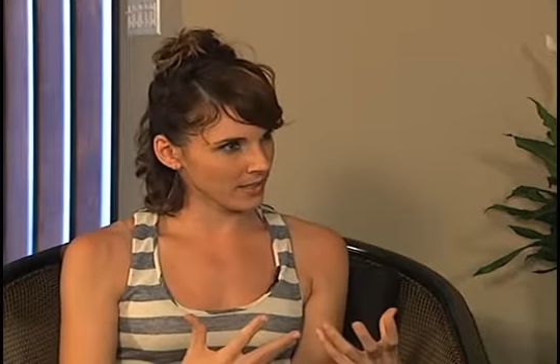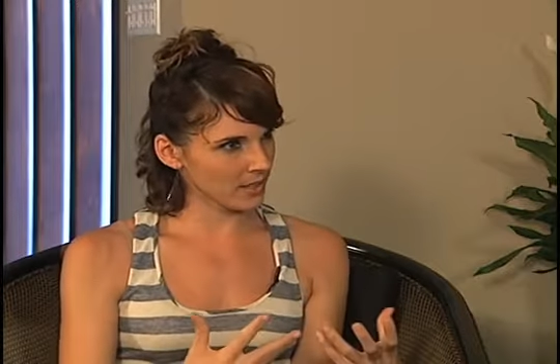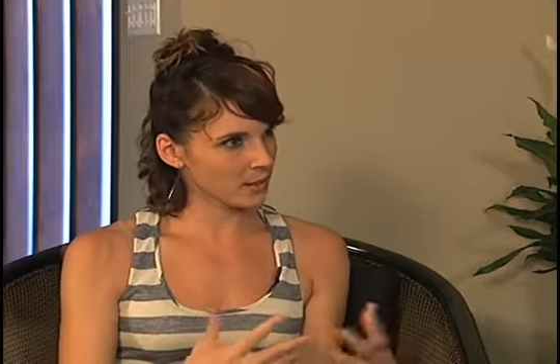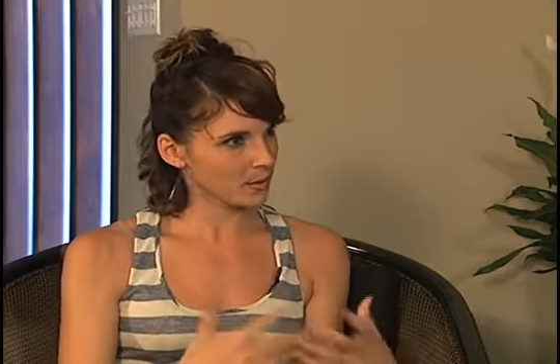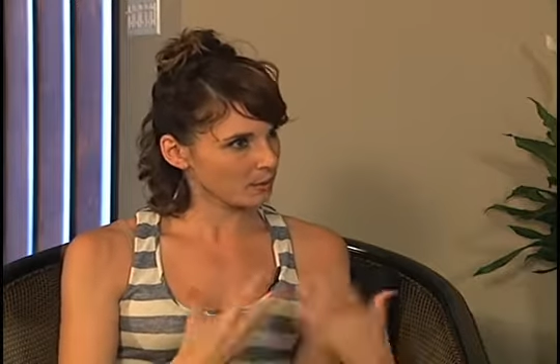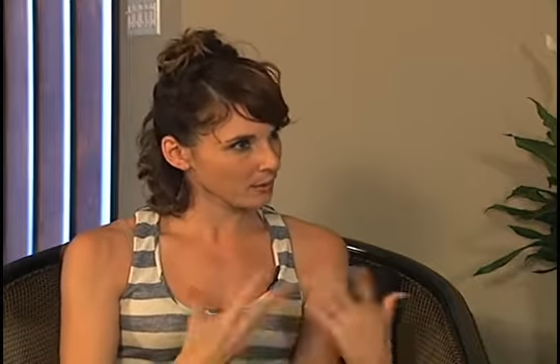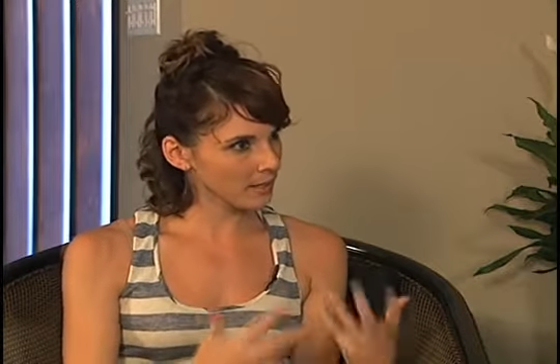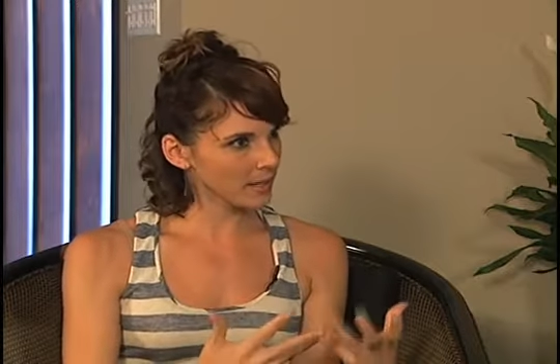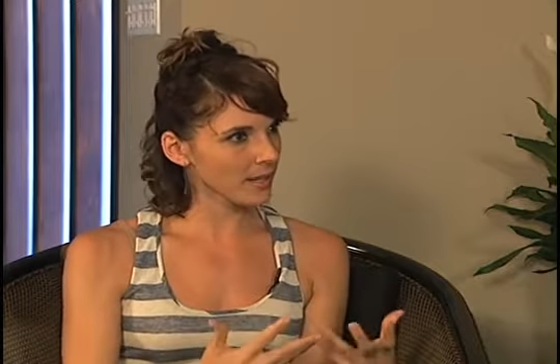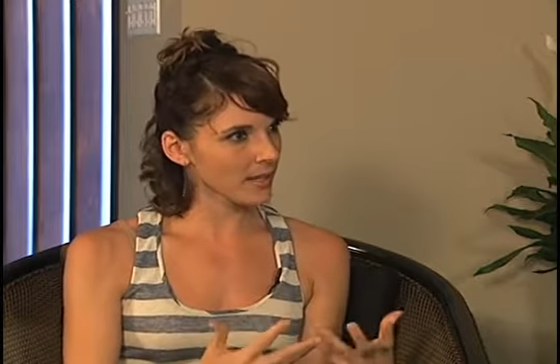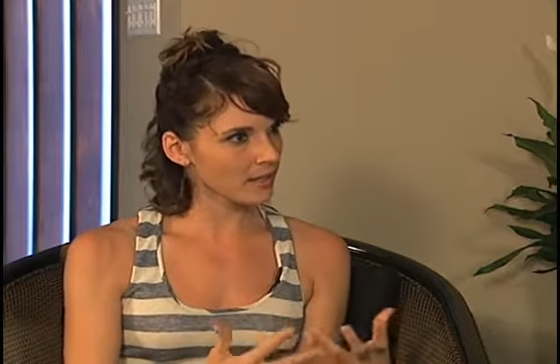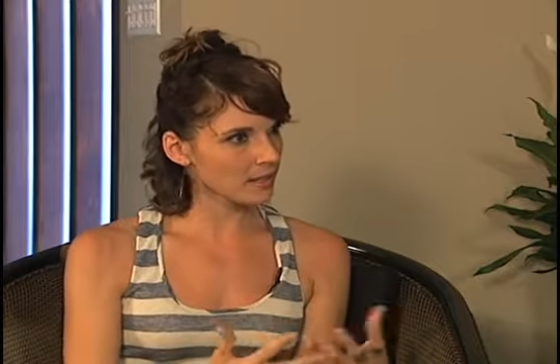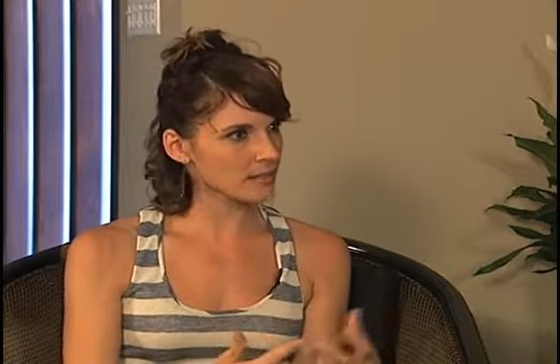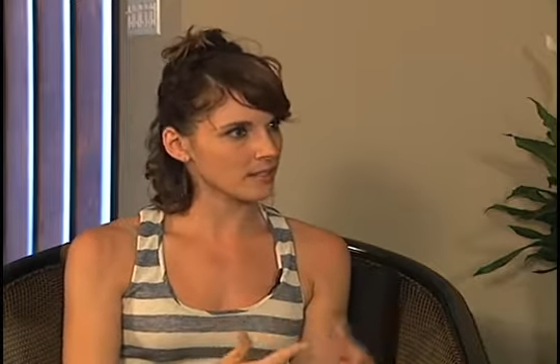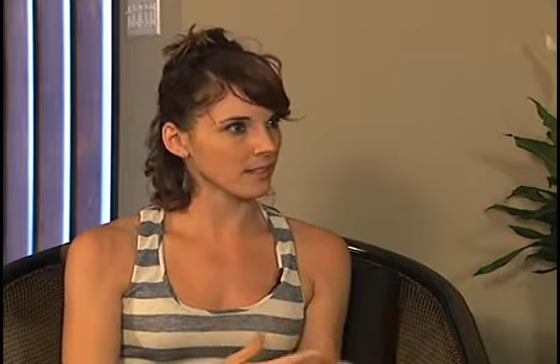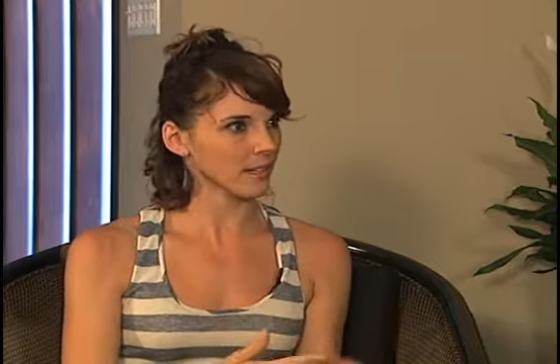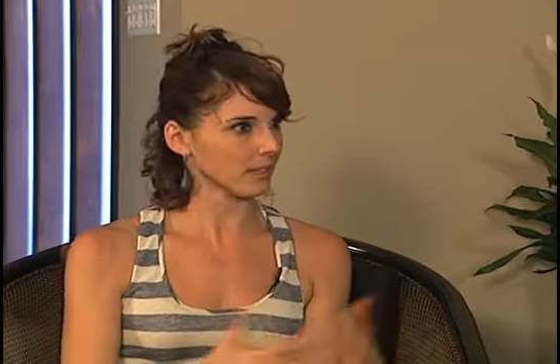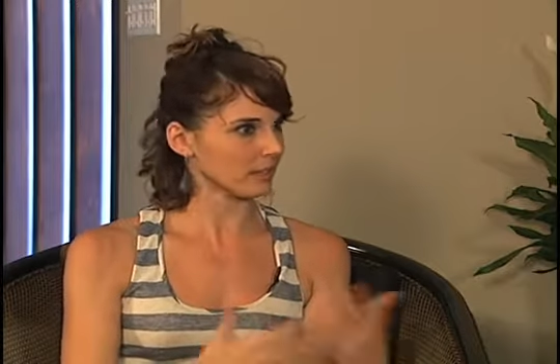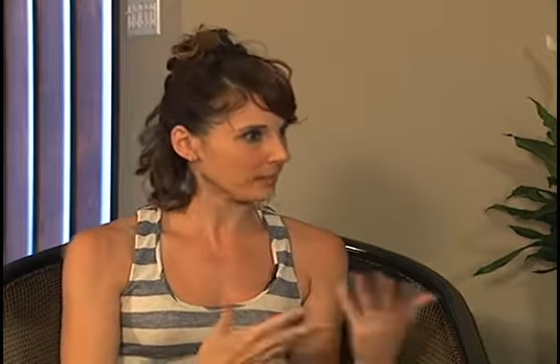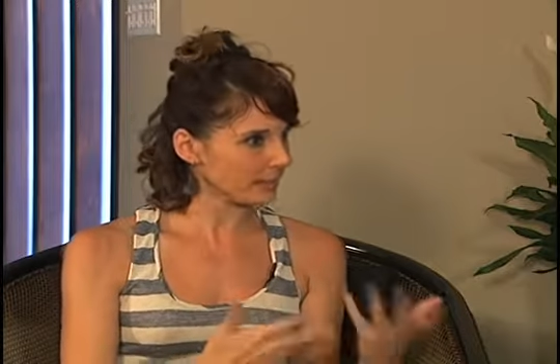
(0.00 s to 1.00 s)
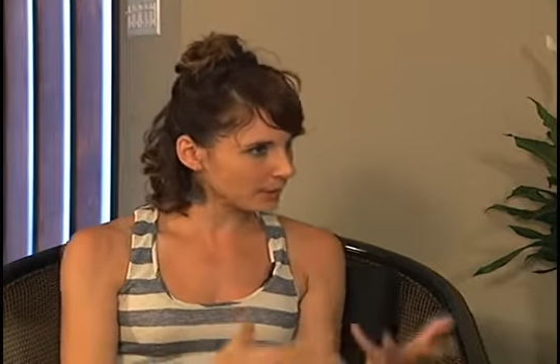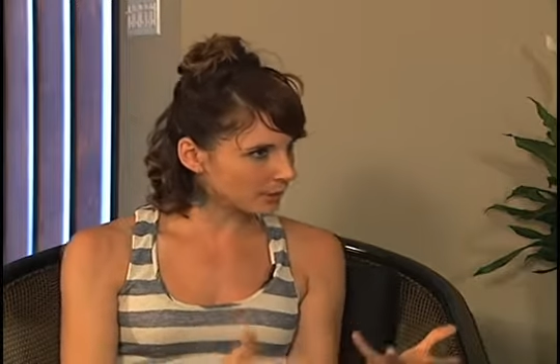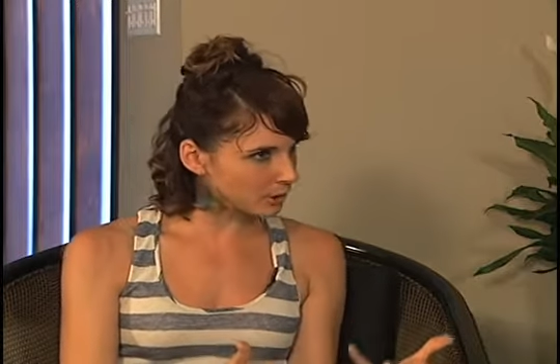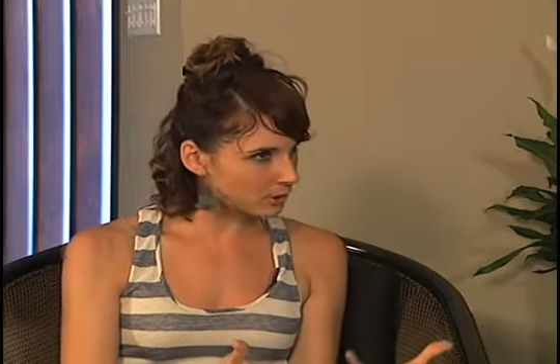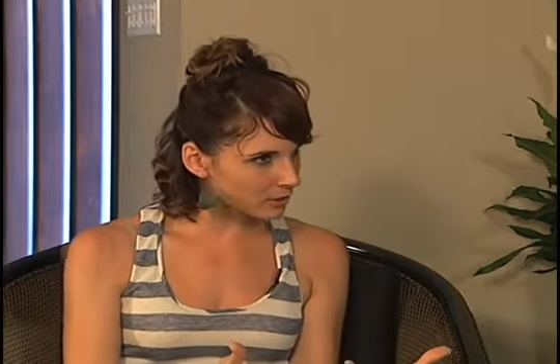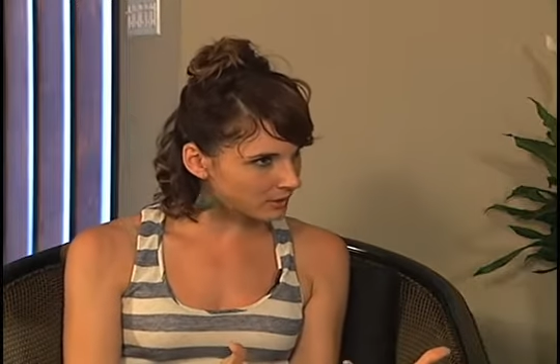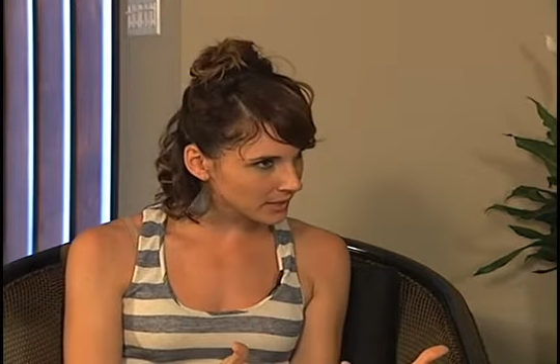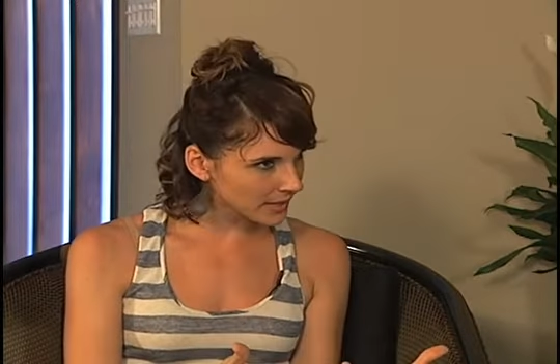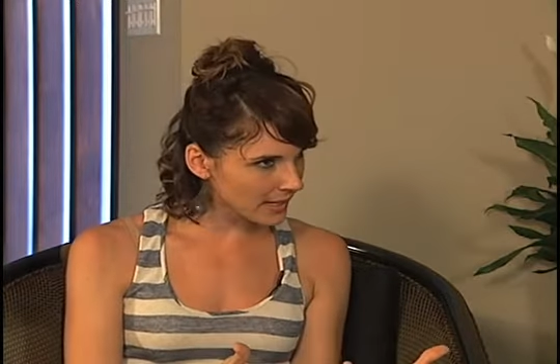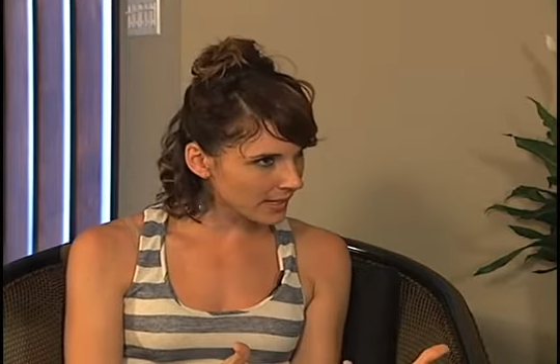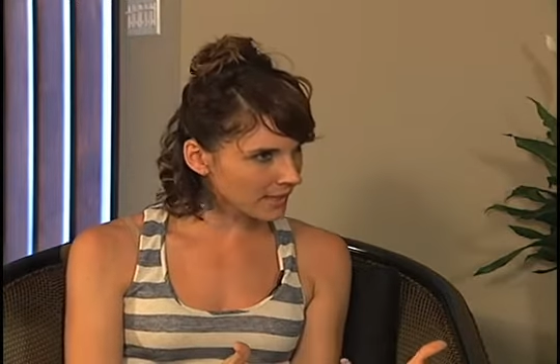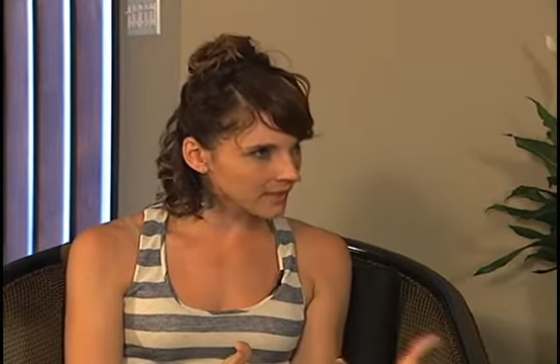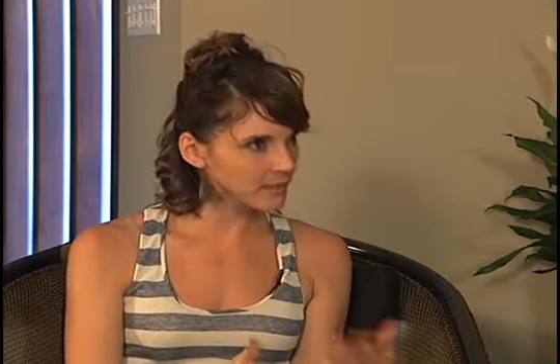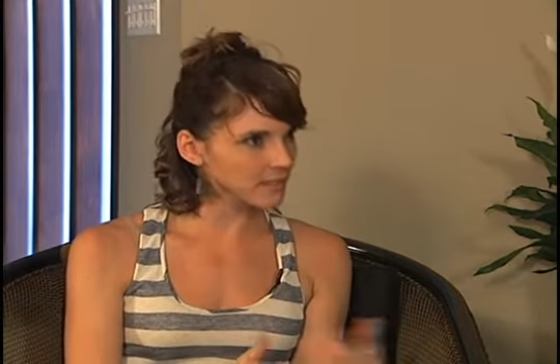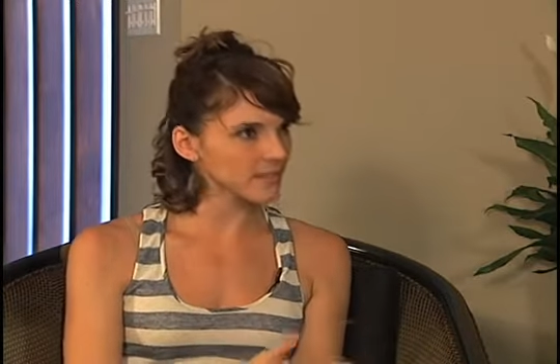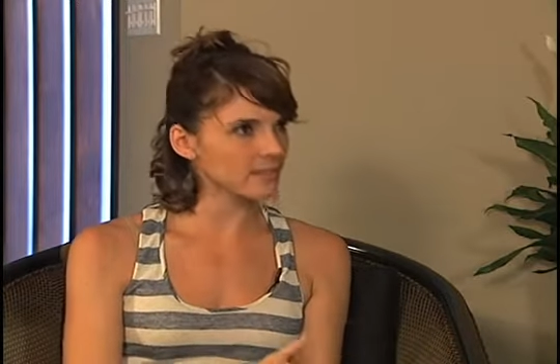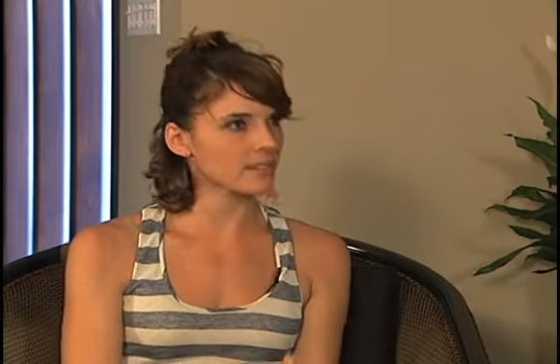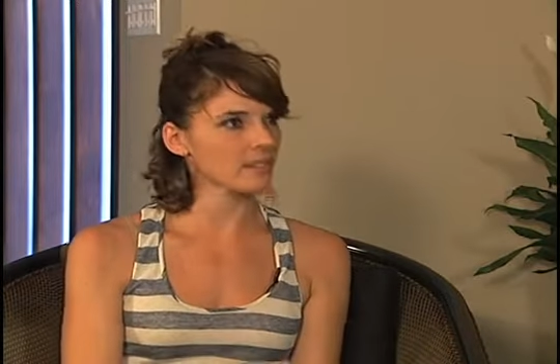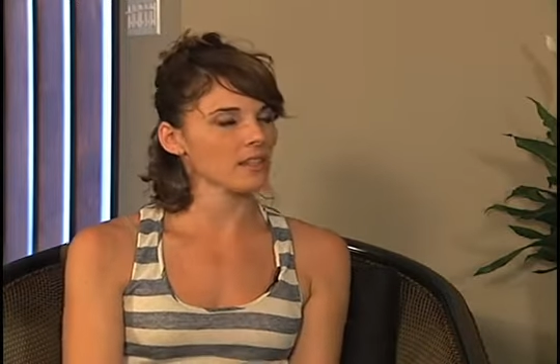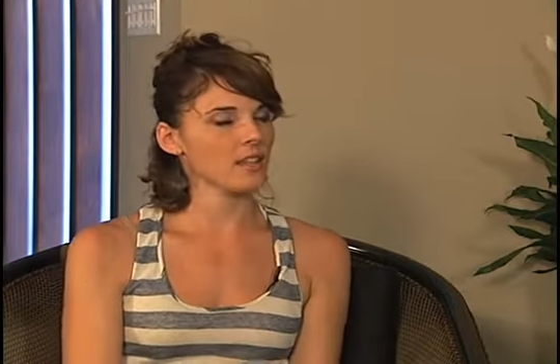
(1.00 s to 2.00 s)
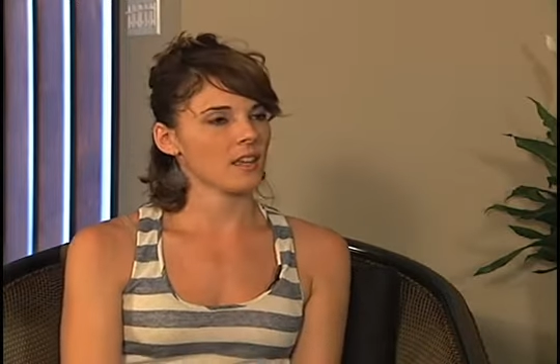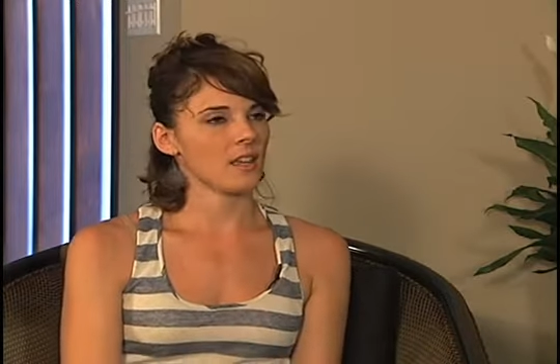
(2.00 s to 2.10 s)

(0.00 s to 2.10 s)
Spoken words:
through dance, like lyrical dance,